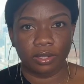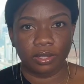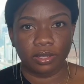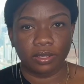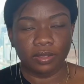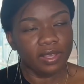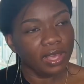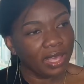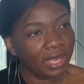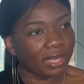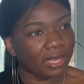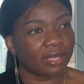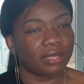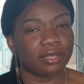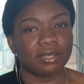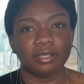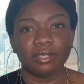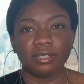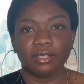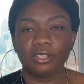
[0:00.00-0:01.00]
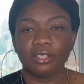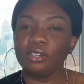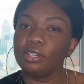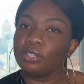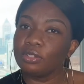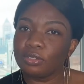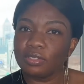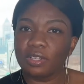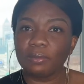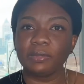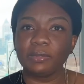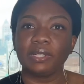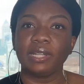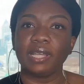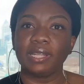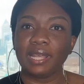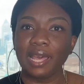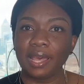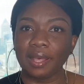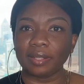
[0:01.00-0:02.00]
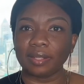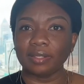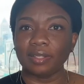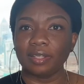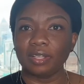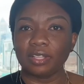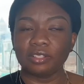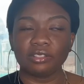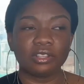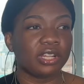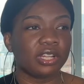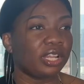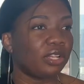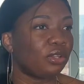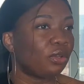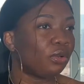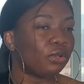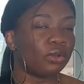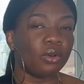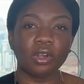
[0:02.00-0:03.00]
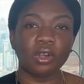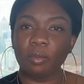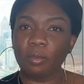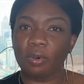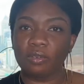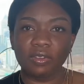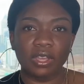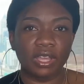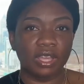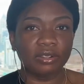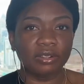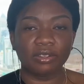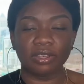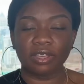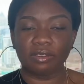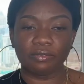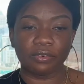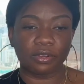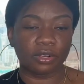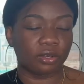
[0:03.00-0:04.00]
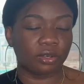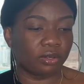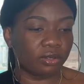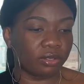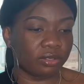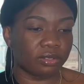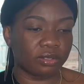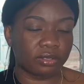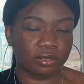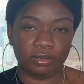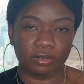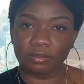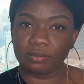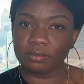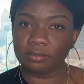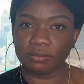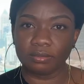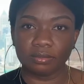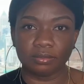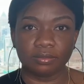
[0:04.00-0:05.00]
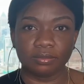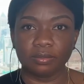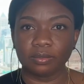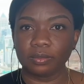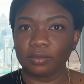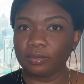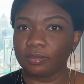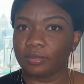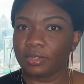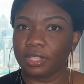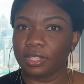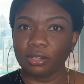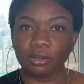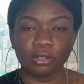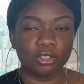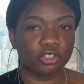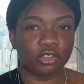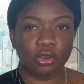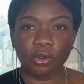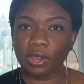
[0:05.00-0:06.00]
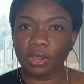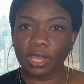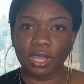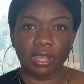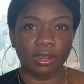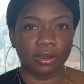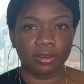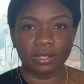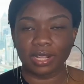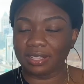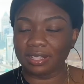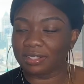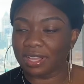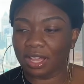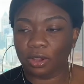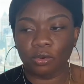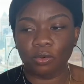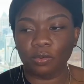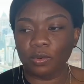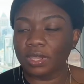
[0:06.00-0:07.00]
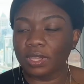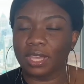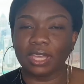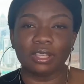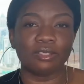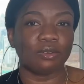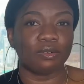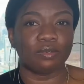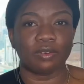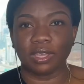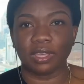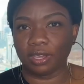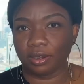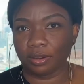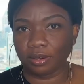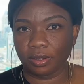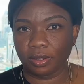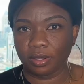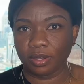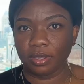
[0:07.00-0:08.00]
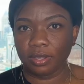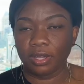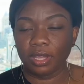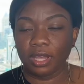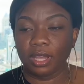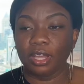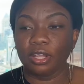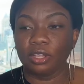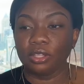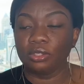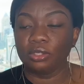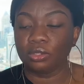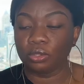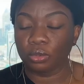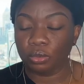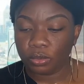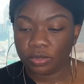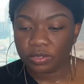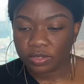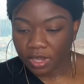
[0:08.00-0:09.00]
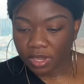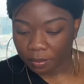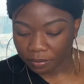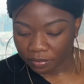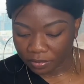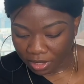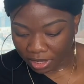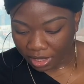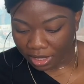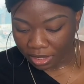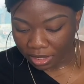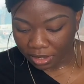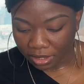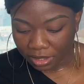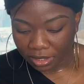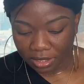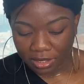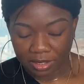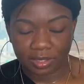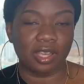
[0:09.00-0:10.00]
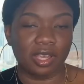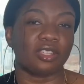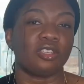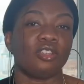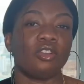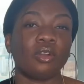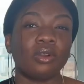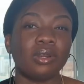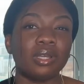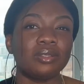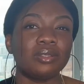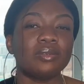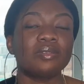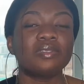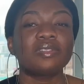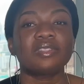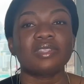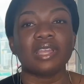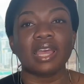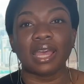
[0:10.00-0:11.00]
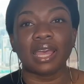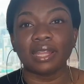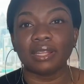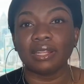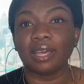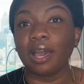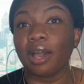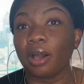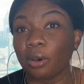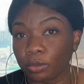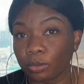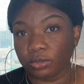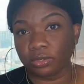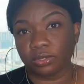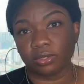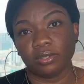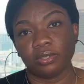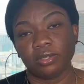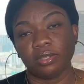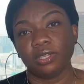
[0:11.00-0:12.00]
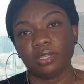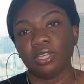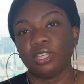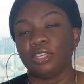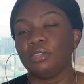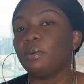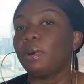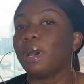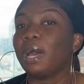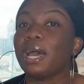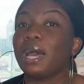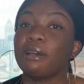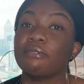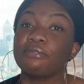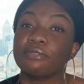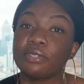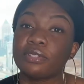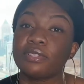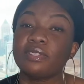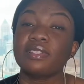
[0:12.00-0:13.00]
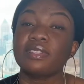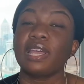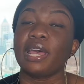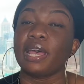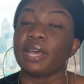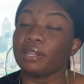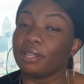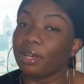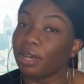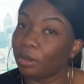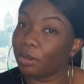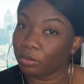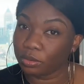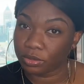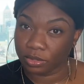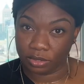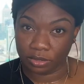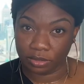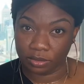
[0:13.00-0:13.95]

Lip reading: Yeah, you can do something like that. So they know, don't come over here looking for those short hair. That's not who we is over here. Do something that you're going to stand out. You have to stand out.